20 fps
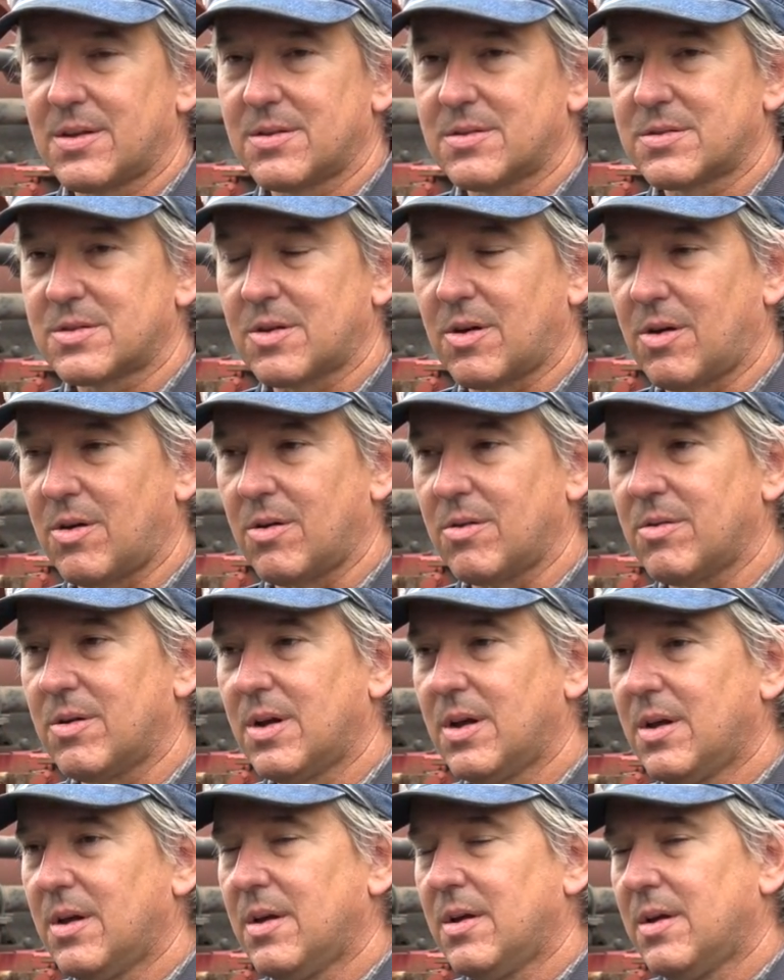So
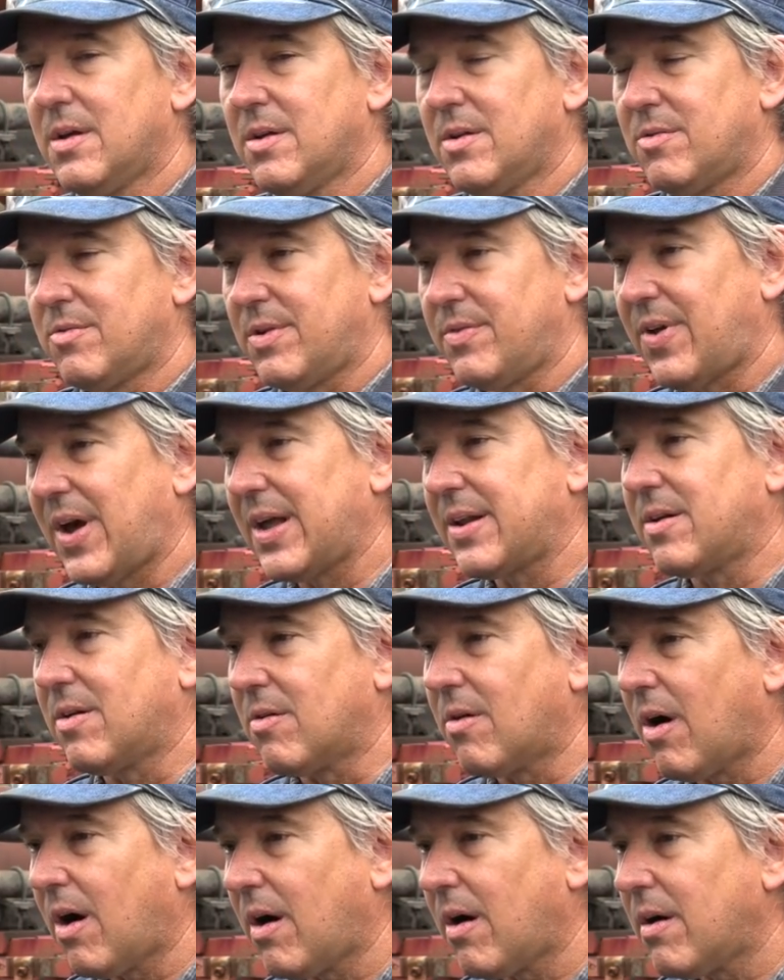we've had to
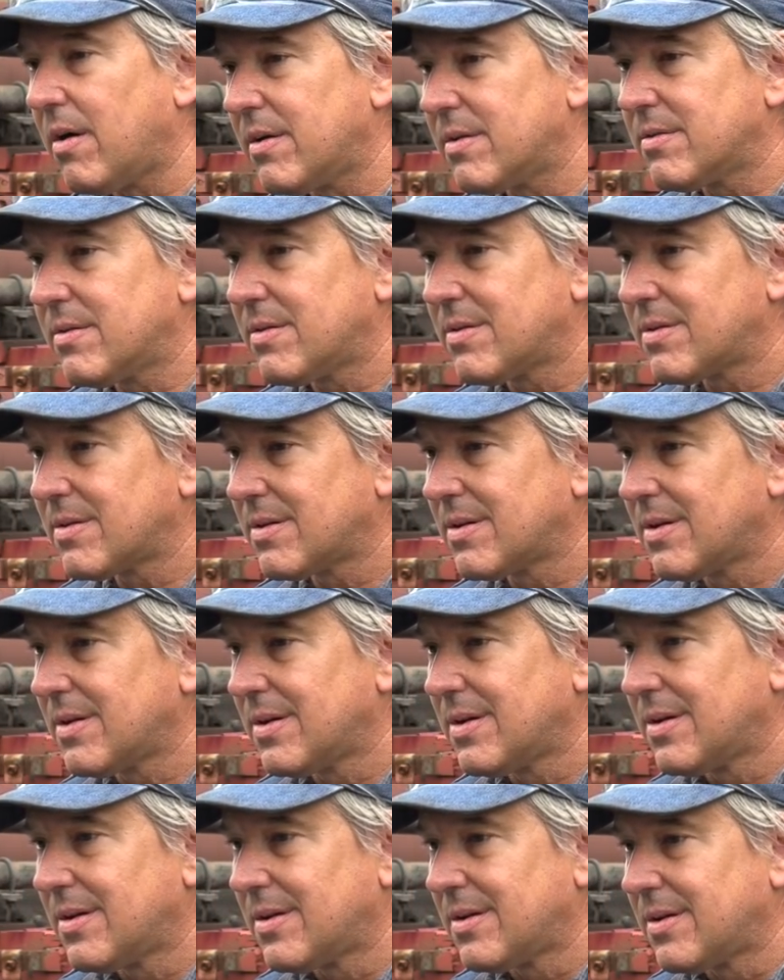learn
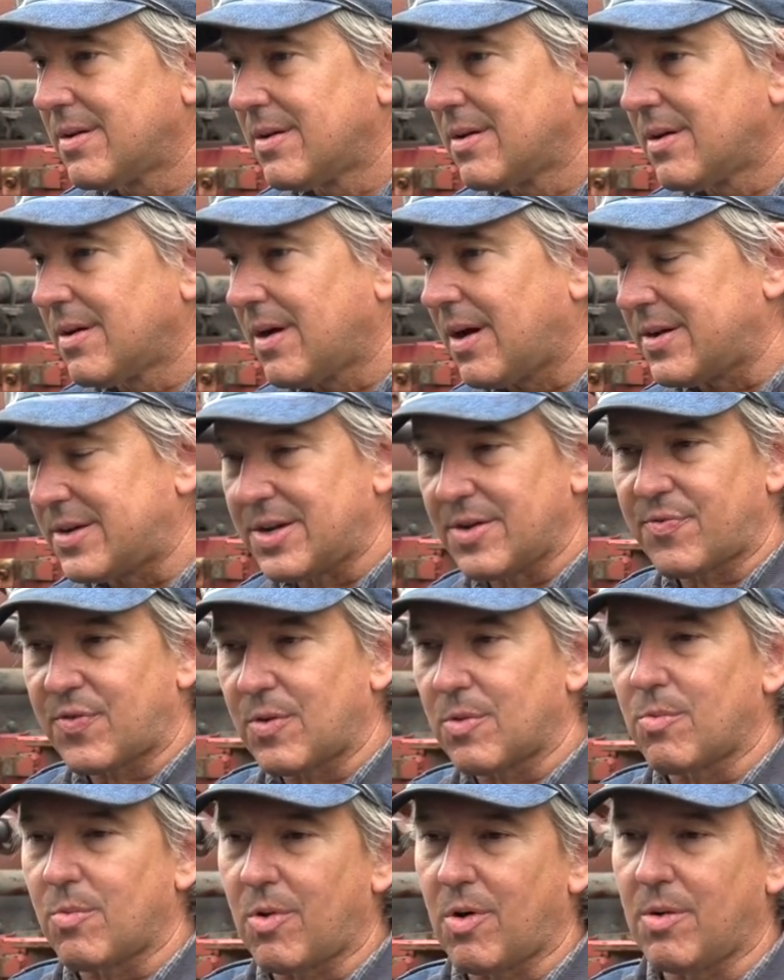a
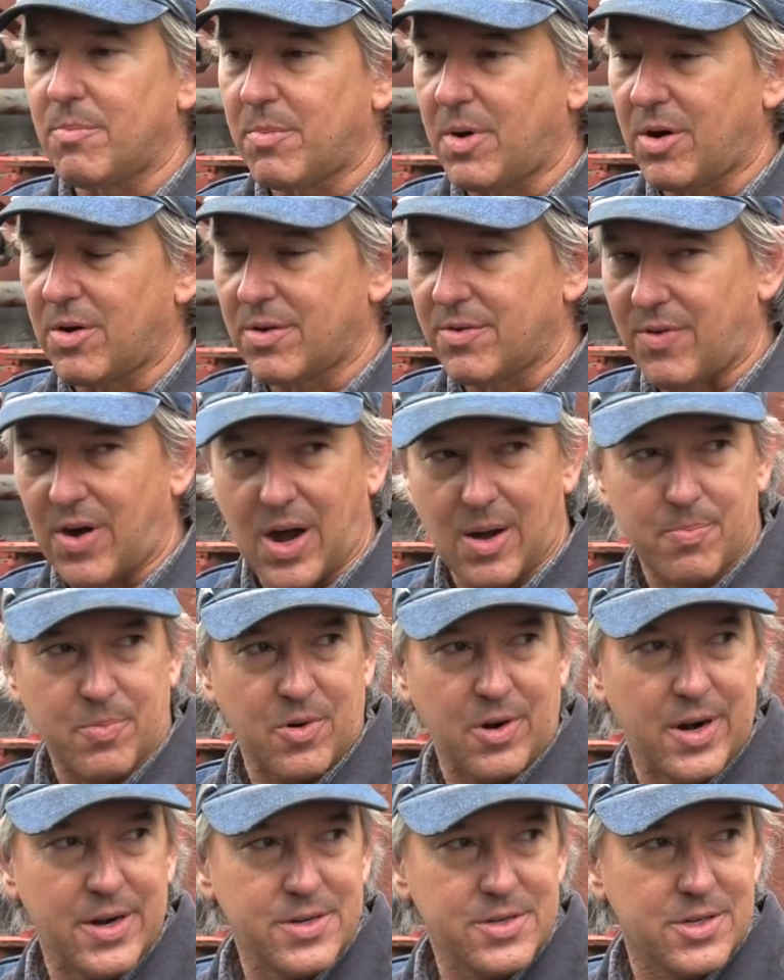different locomotive
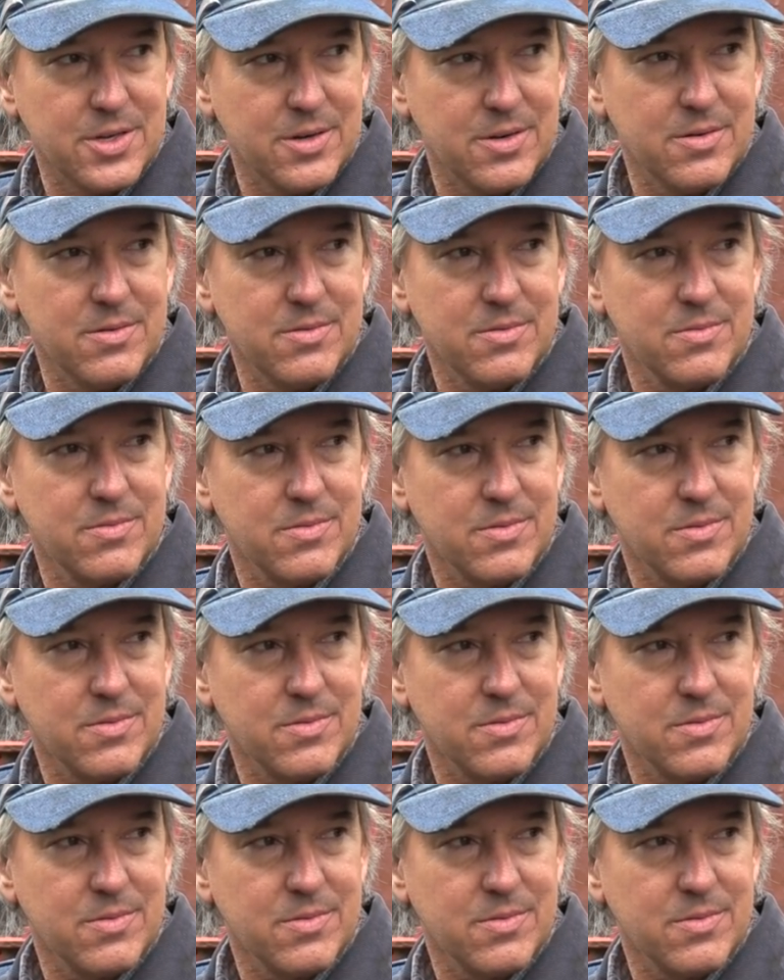operation.